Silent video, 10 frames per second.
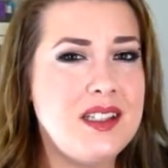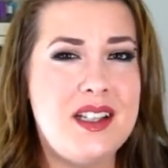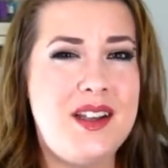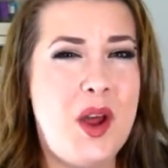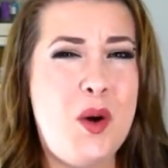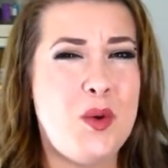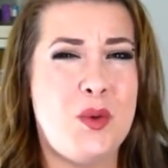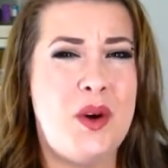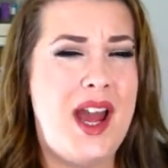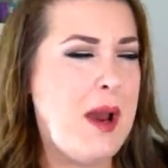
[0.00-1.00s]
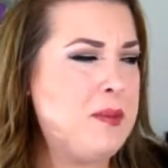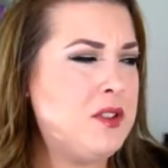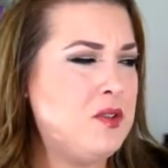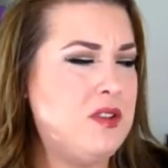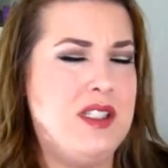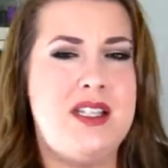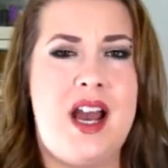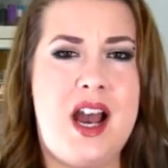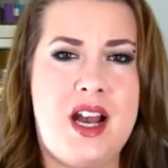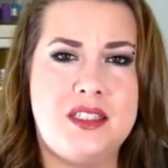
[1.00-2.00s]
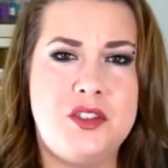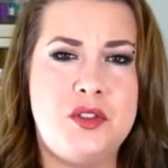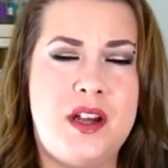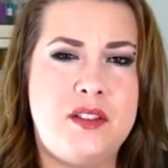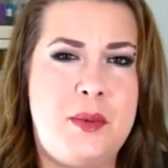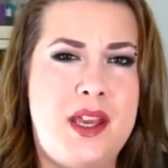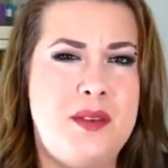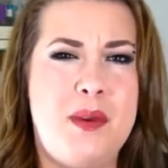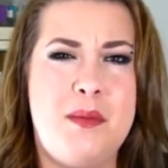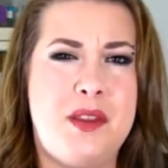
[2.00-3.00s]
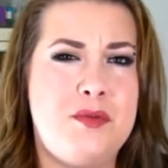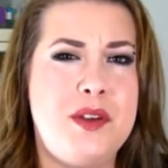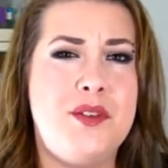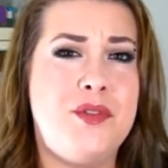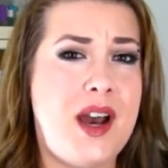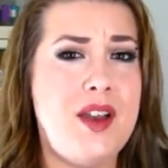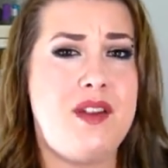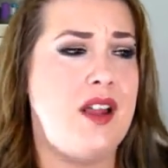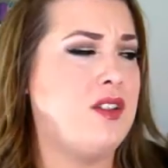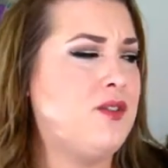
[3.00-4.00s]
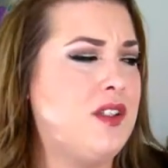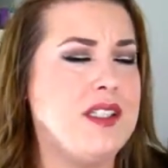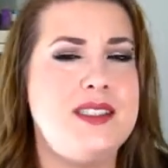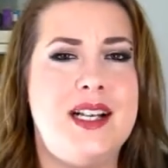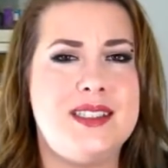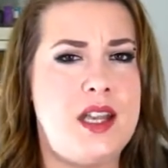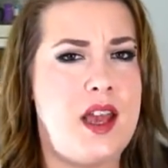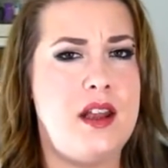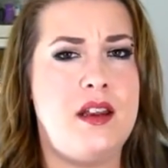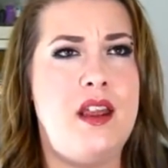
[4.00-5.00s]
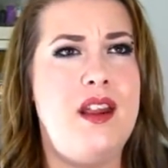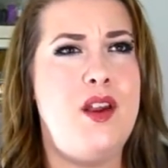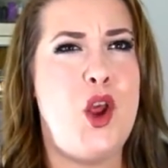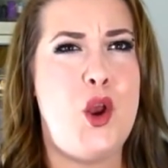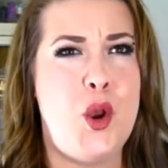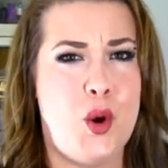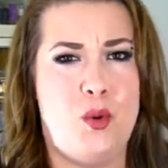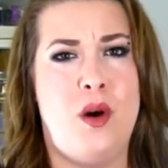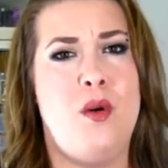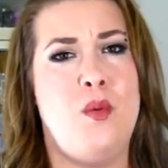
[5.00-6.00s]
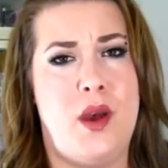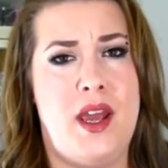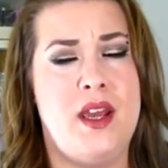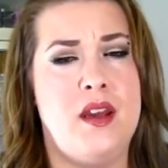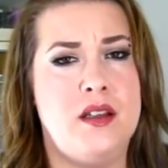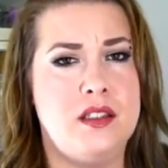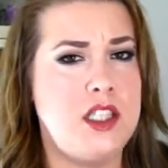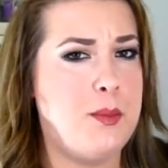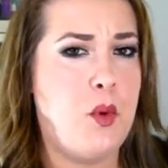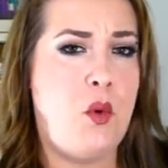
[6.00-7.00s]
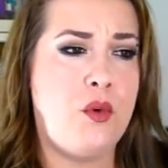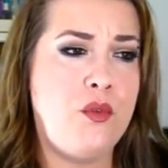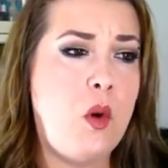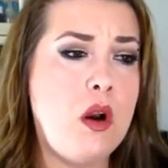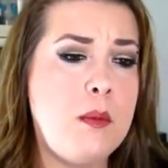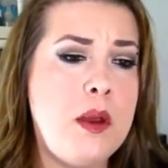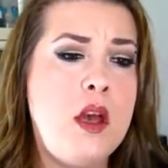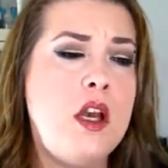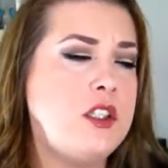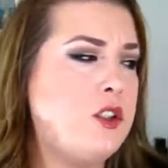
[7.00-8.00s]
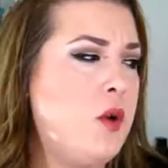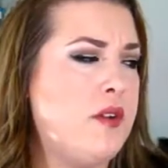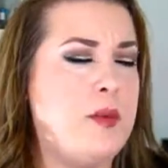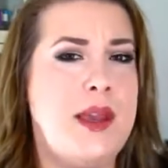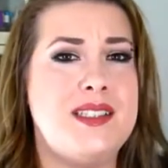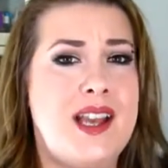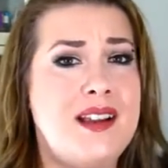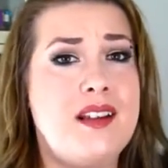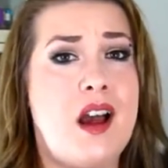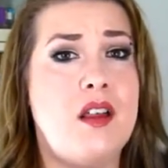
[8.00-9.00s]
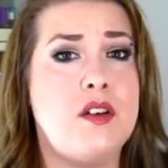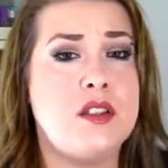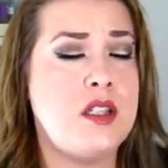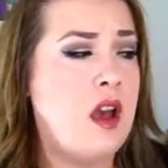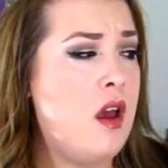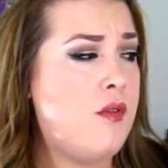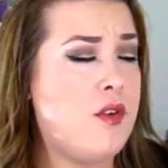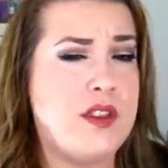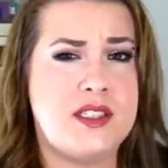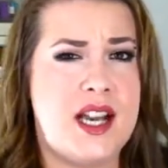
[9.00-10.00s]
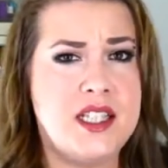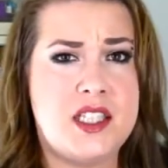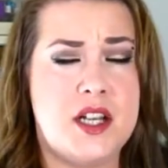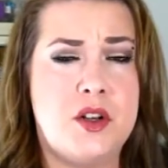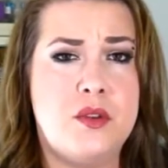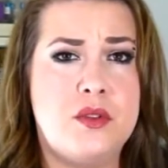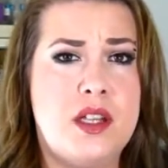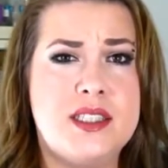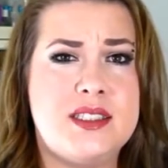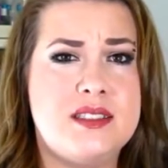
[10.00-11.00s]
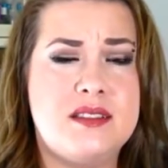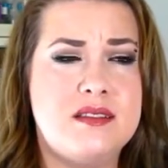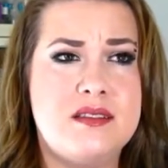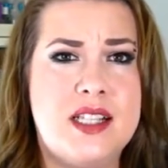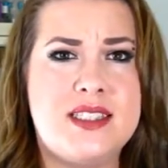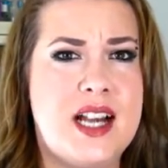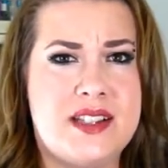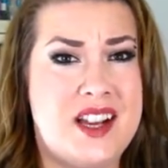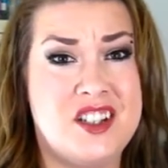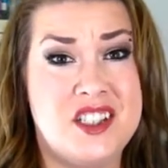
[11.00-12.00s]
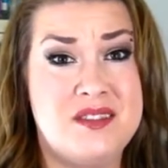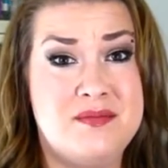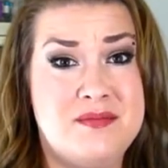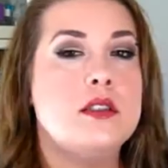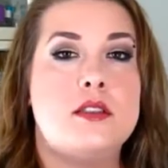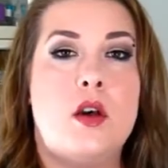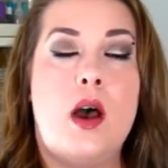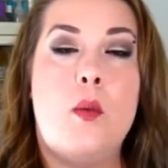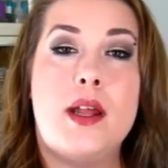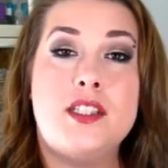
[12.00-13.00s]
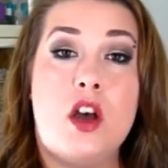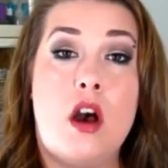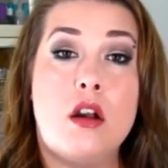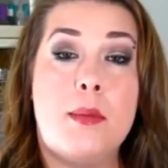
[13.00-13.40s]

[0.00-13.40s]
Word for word: no, absolutely not. You should have to pay maybe three to five dollars for this, not ten. In no way, shape, or form should you have to pay ten dollars for this eyeshadow. It's, it's not that good. So I want to talk